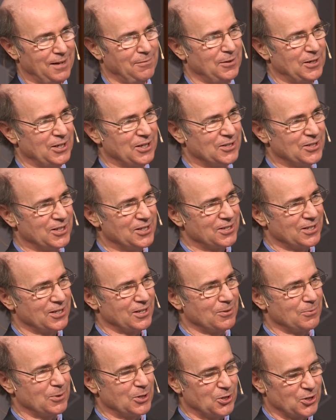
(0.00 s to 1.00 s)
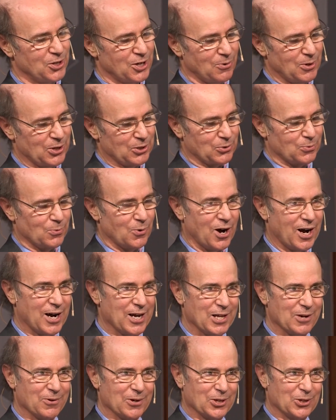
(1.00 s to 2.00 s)
if it existed, would show us
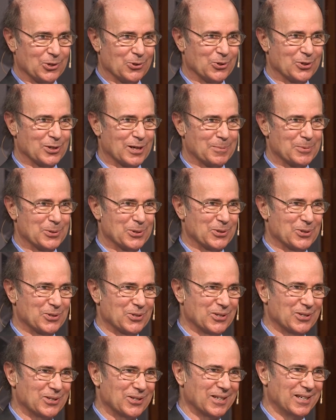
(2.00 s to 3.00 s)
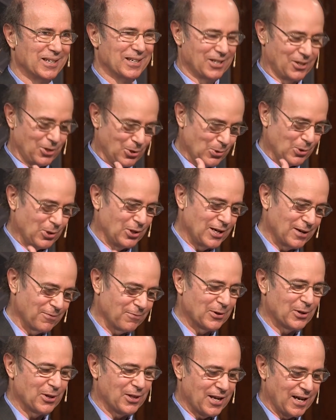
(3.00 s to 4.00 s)
why there are two substances, two
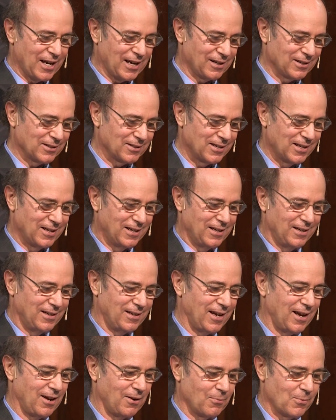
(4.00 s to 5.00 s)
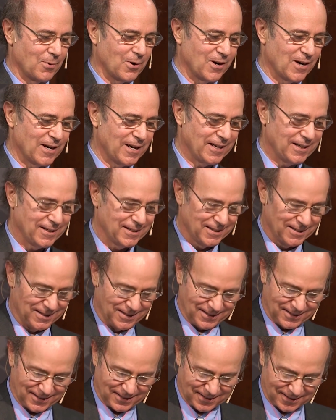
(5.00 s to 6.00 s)
different things, and why
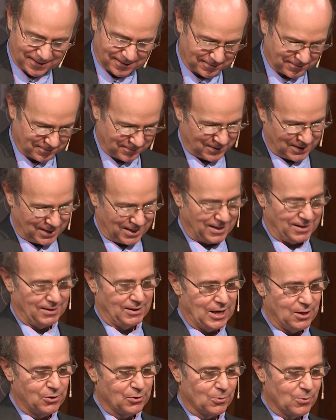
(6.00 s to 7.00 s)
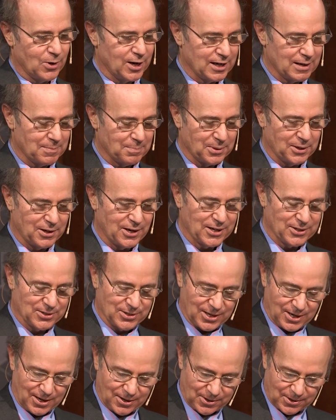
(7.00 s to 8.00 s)
either one implies
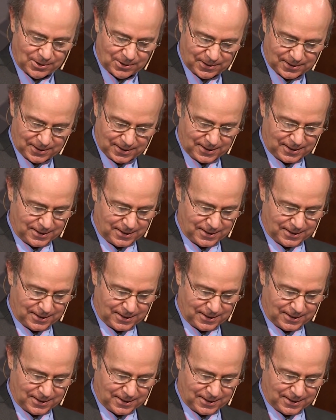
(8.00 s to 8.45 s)
the other.